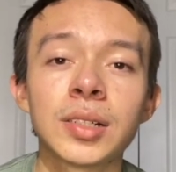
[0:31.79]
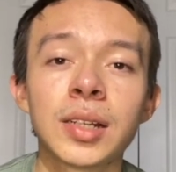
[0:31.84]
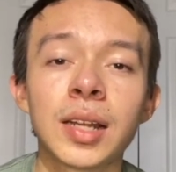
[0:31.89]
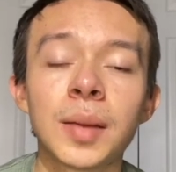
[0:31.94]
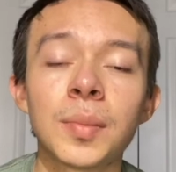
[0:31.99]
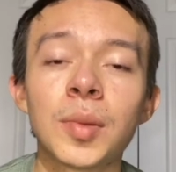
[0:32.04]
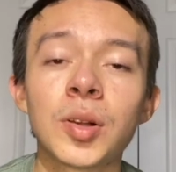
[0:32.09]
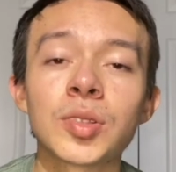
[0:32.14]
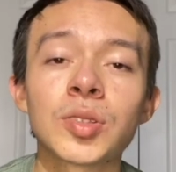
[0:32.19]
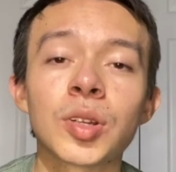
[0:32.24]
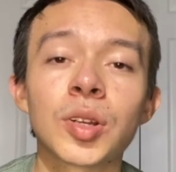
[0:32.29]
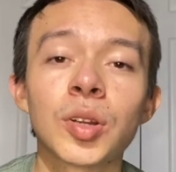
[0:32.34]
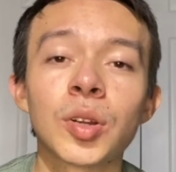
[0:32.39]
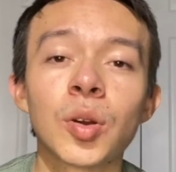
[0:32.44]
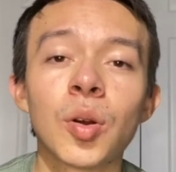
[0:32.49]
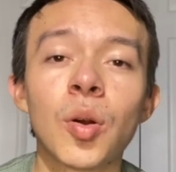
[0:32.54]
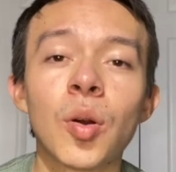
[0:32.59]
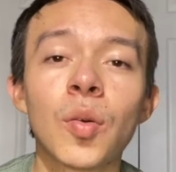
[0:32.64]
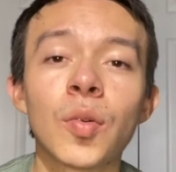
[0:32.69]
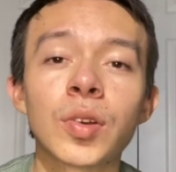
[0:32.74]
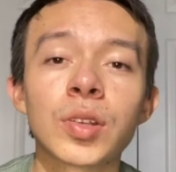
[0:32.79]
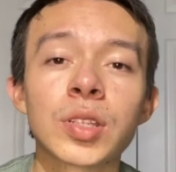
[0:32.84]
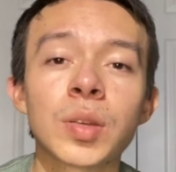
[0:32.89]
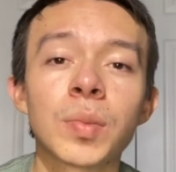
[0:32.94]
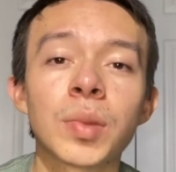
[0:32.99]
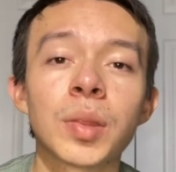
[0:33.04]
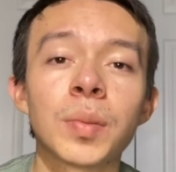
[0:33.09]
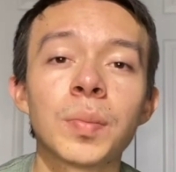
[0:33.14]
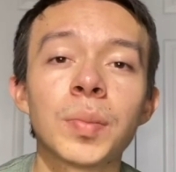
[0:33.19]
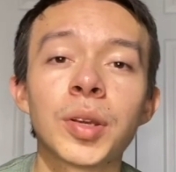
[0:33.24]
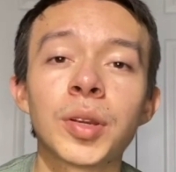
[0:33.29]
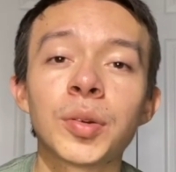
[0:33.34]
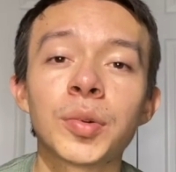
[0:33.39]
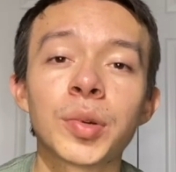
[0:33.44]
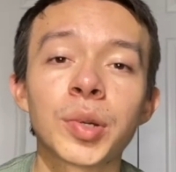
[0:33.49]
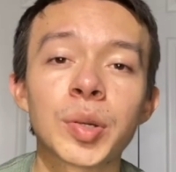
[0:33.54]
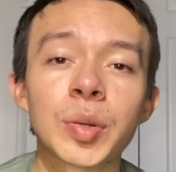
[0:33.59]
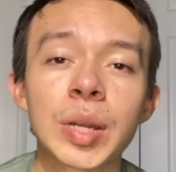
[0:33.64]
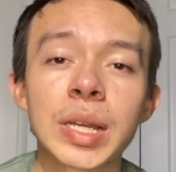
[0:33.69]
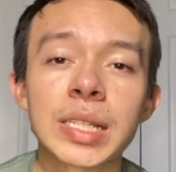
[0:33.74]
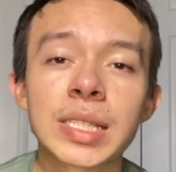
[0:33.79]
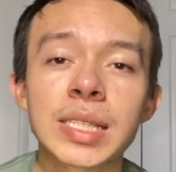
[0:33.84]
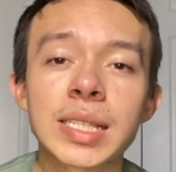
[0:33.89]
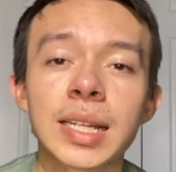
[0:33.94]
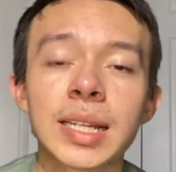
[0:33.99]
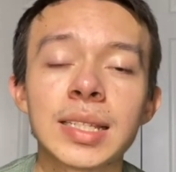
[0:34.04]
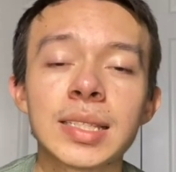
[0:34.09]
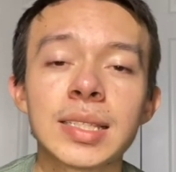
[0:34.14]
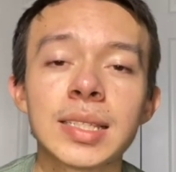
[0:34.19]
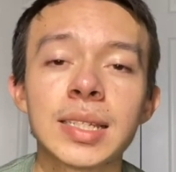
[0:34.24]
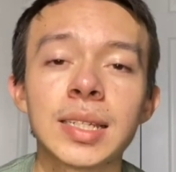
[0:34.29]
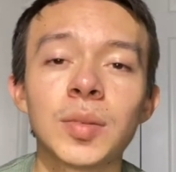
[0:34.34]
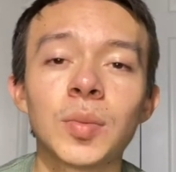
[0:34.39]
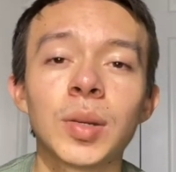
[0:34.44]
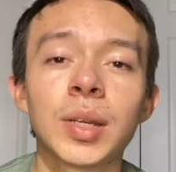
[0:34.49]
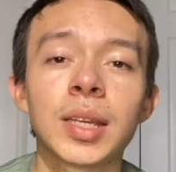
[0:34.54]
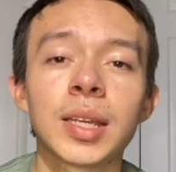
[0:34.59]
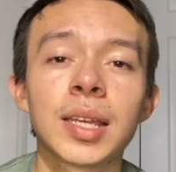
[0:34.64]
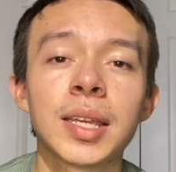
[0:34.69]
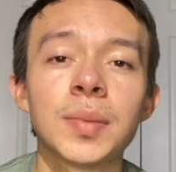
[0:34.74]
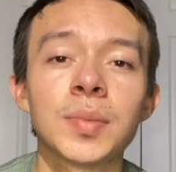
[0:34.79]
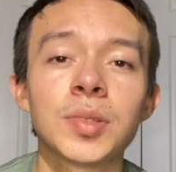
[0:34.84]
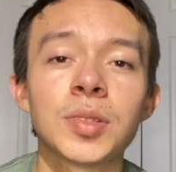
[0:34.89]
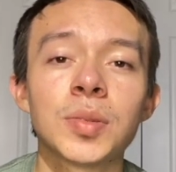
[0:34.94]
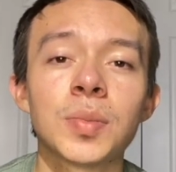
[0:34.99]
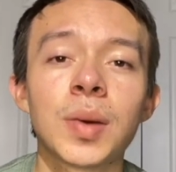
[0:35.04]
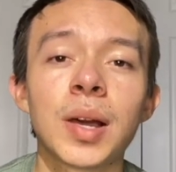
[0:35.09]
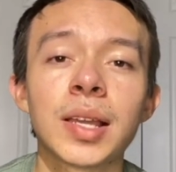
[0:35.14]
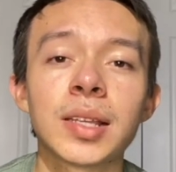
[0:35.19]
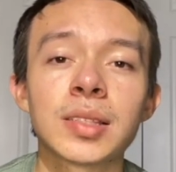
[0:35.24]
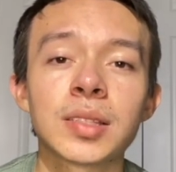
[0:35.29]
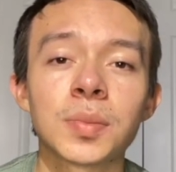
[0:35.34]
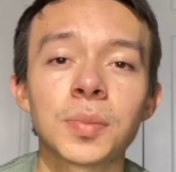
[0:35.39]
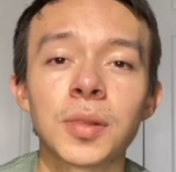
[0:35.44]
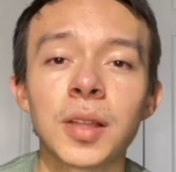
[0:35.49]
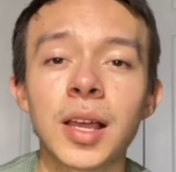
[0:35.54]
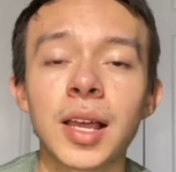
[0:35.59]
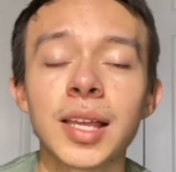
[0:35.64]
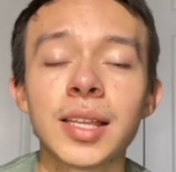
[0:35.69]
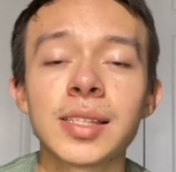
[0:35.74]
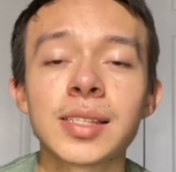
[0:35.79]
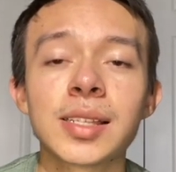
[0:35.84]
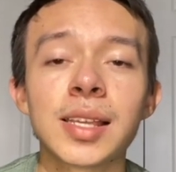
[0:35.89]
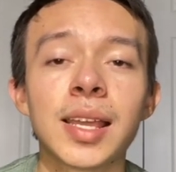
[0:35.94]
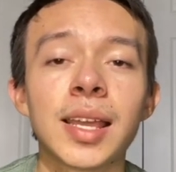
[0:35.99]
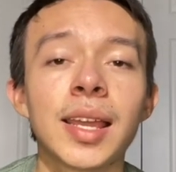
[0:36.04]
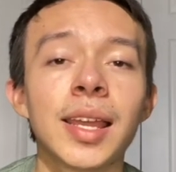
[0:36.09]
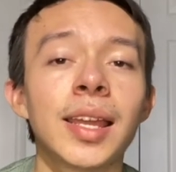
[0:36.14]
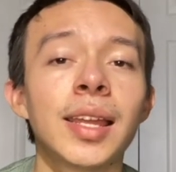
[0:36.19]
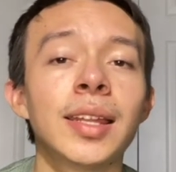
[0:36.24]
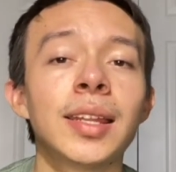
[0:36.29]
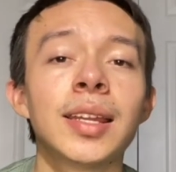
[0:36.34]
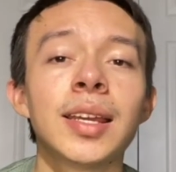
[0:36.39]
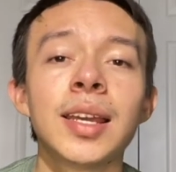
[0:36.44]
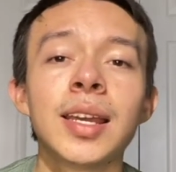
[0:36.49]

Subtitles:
I'm also gonna go over some of the bigger regrets that I did when it came to buying supplies and